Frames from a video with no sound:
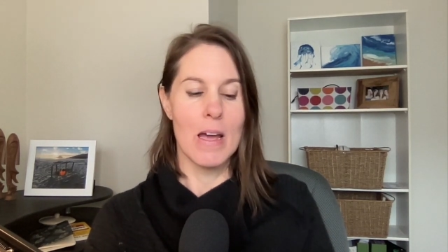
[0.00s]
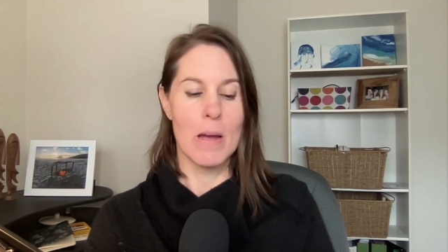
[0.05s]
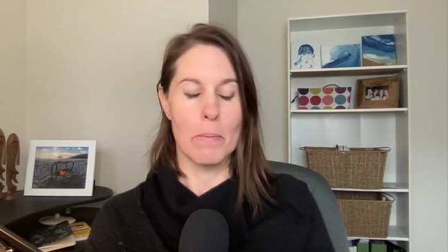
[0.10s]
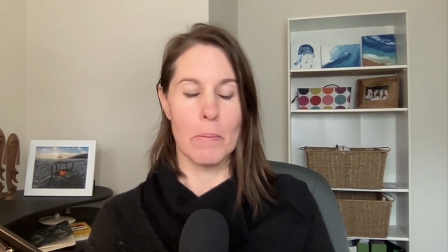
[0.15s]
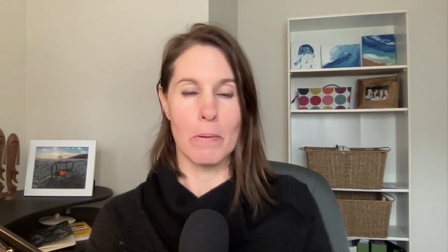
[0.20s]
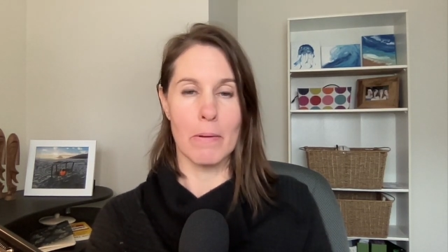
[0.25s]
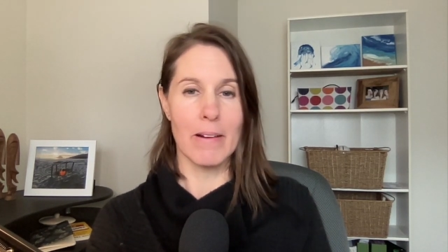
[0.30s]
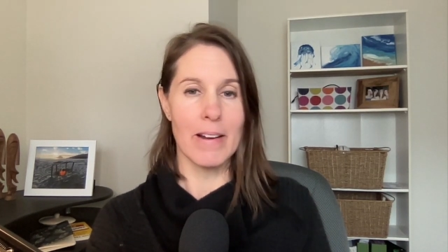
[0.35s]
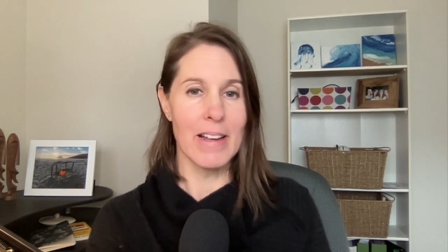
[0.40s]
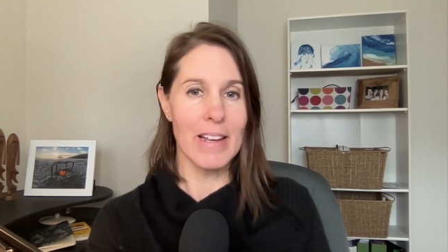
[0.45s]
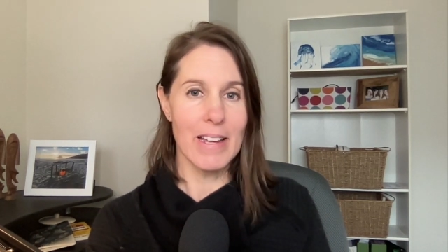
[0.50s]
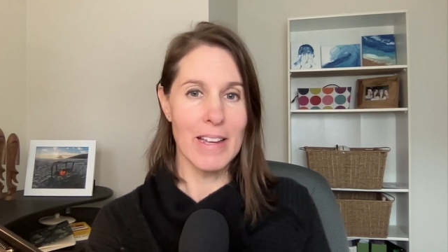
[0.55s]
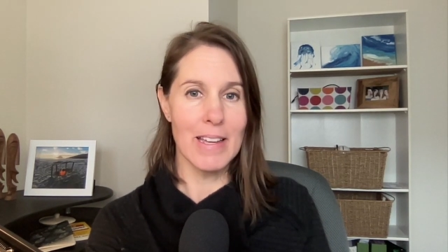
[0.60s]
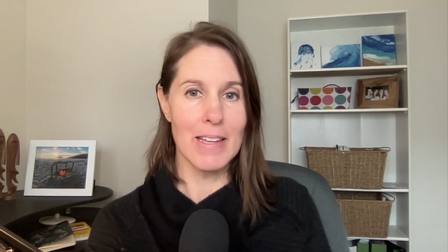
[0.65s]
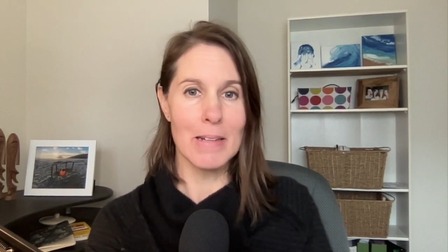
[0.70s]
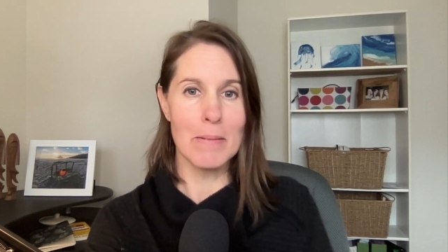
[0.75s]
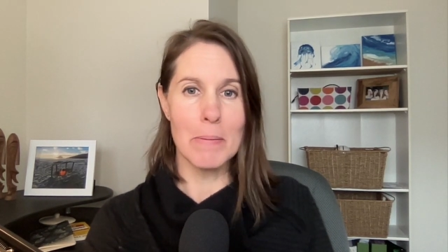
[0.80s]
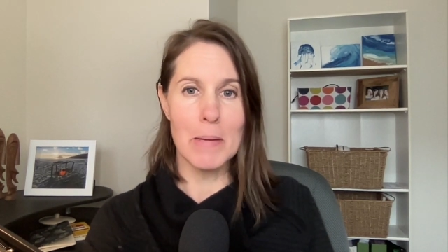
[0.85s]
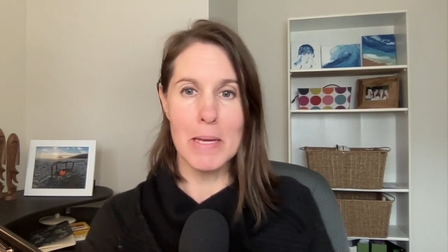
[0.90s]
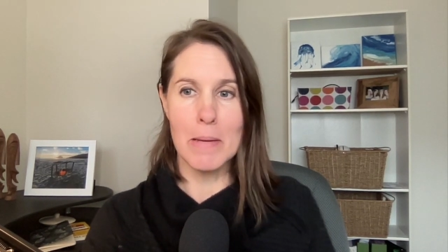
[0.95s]
bring
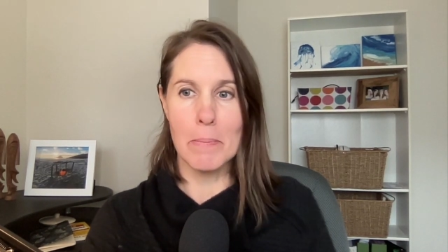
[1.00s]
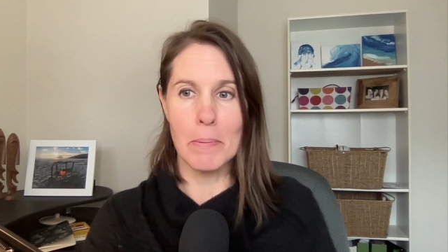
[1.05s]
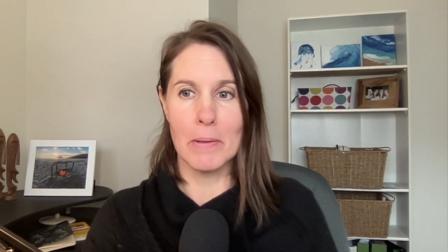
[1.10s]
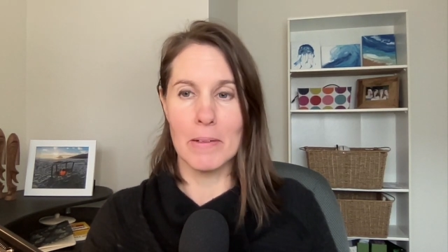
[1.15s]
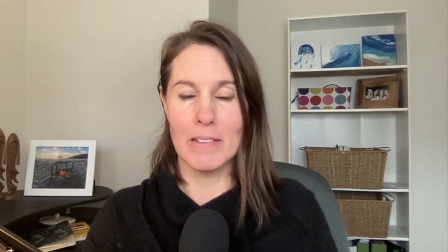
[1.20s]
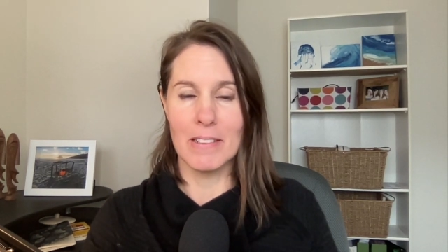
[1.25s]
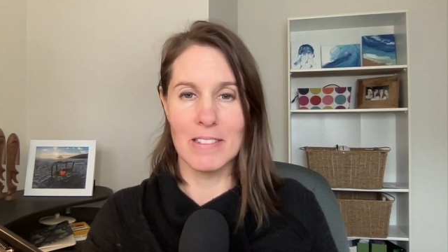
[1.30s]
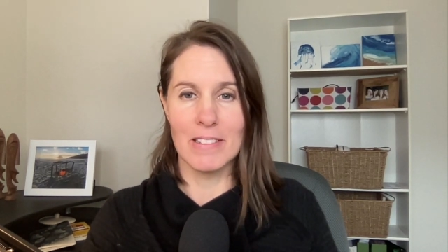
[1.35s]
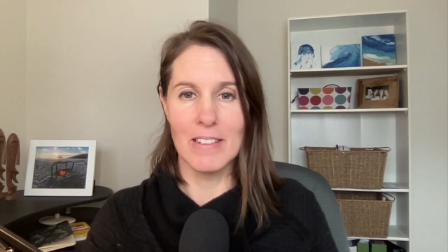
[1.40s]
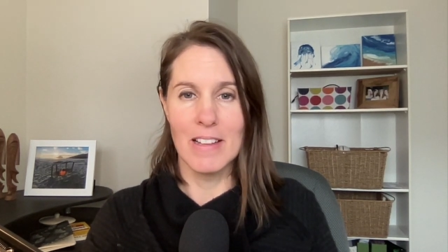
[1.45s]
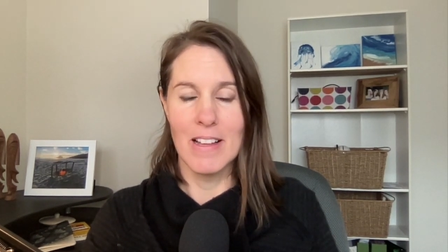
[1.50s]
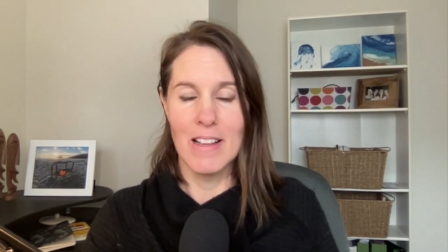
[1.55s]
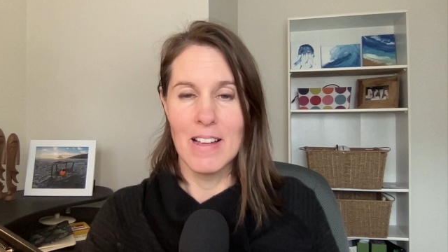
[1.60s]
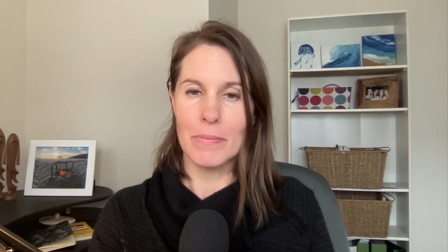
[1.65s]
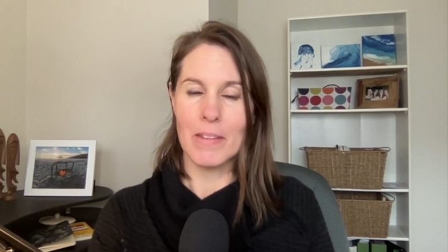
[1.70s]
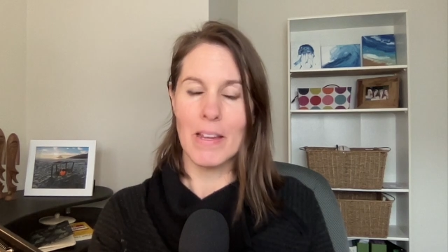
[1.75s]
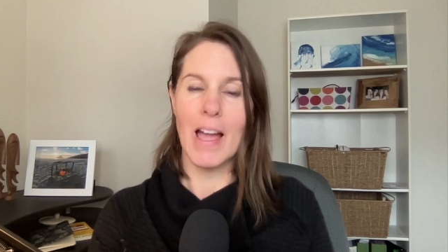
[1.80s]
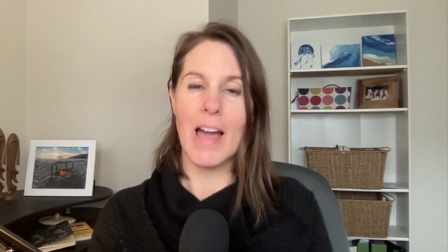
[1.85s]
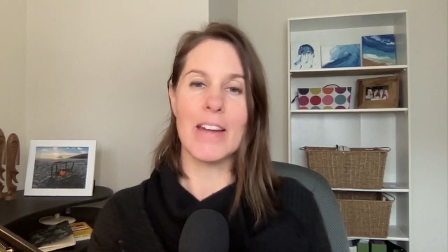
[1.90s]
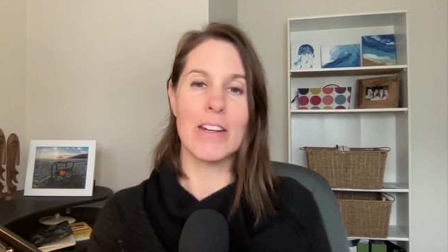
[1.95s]
in people
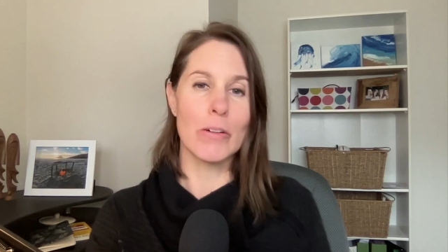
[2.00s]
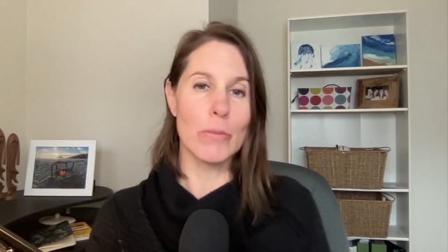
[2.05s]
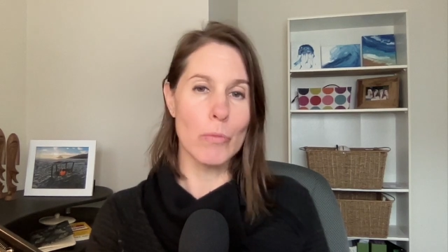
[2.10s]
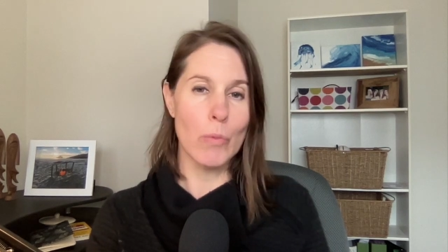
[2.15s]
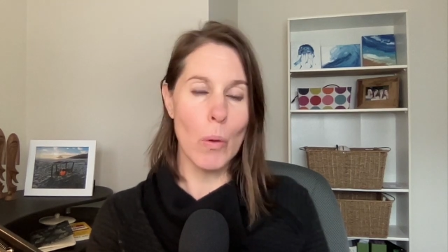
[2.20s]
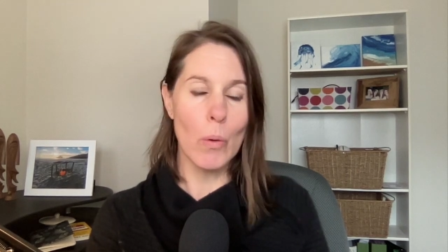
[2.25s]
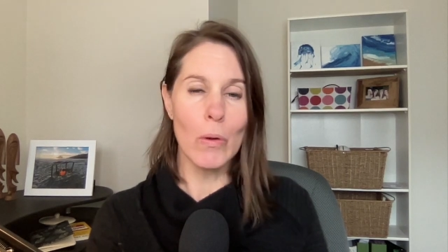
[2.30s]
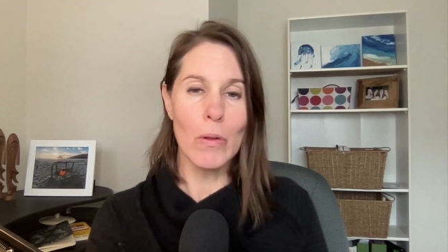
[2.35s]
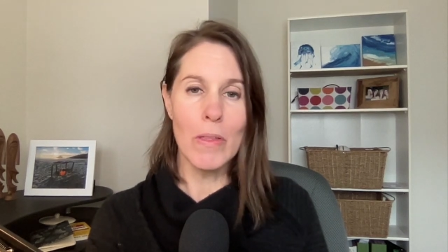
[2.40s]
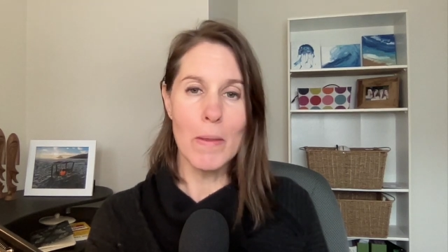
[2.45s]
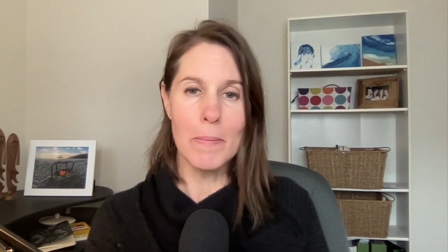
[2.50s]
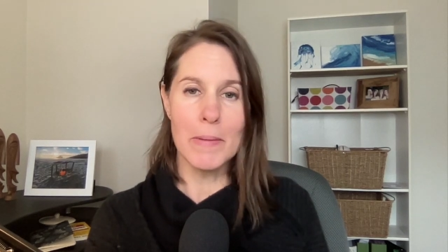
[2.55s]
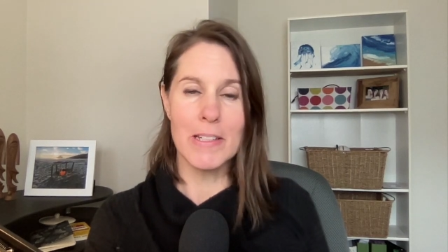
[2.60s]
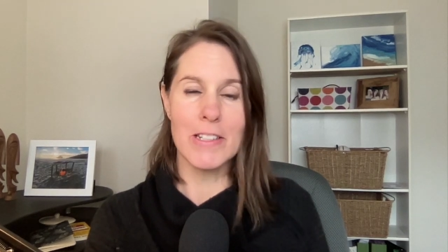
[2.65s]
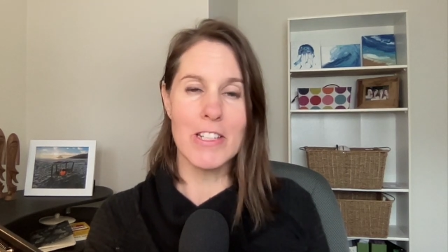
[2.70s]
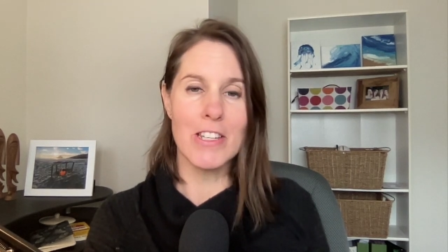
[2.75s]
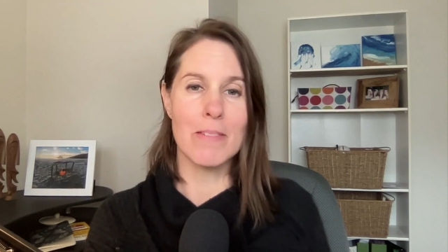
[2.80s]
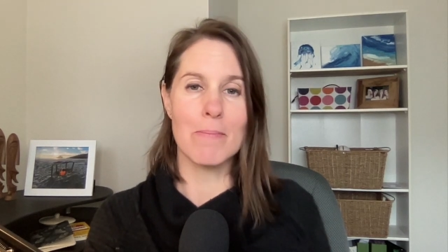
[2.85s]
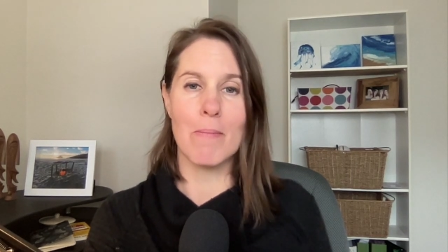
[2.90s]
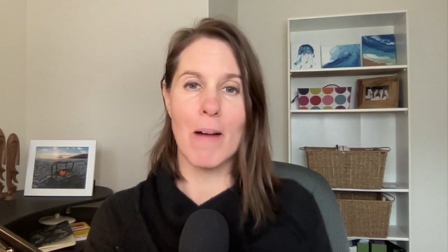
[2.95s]
and enroll them
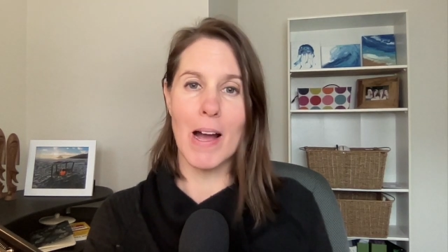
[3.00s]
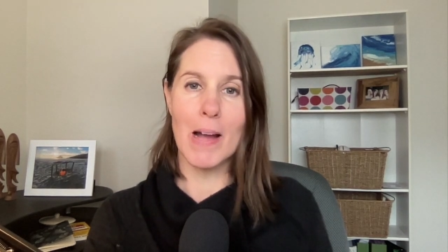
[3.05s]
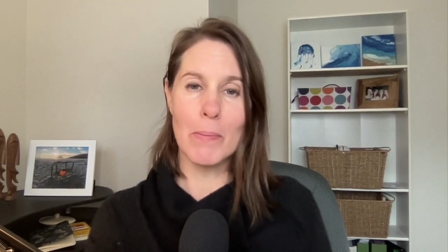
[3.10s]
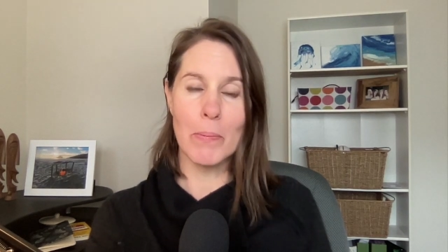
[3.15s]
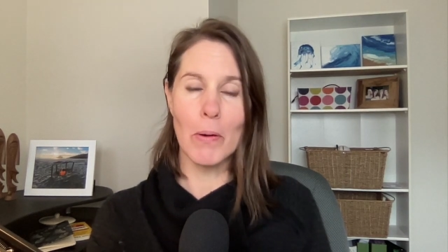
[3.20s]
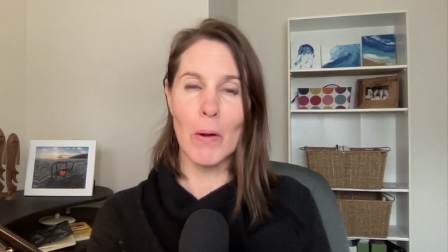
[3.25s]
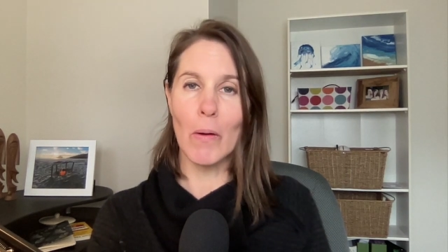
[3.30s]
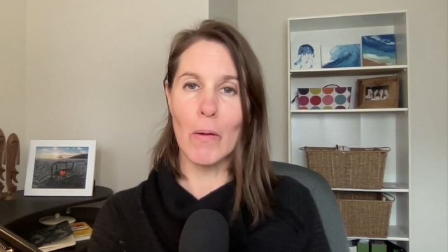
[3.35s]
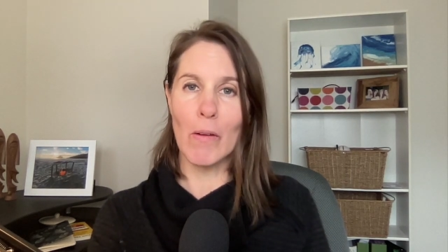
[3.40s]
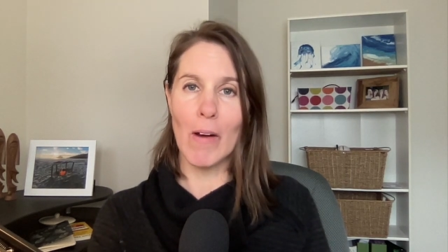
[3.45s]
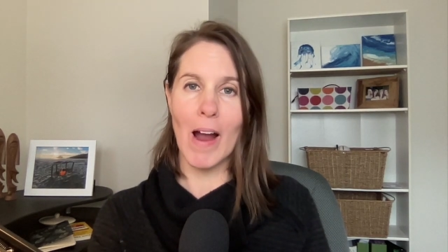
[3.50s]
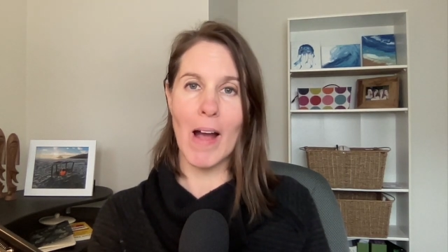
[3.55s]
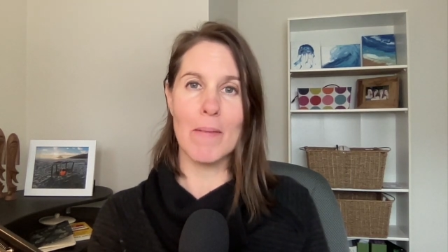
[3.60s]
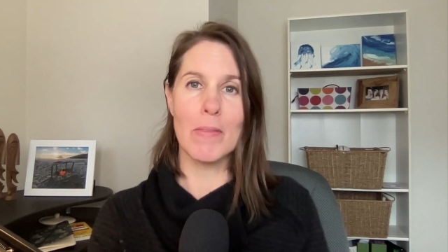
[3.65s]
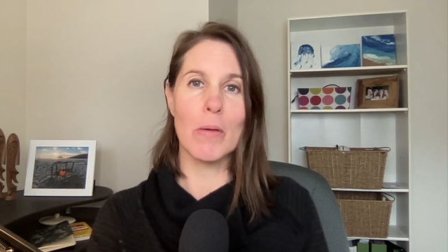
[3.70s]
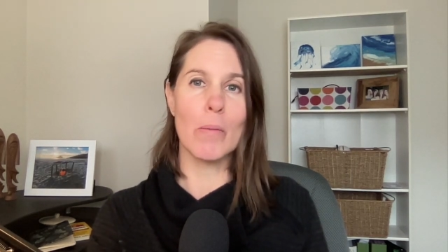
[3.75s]
into my program,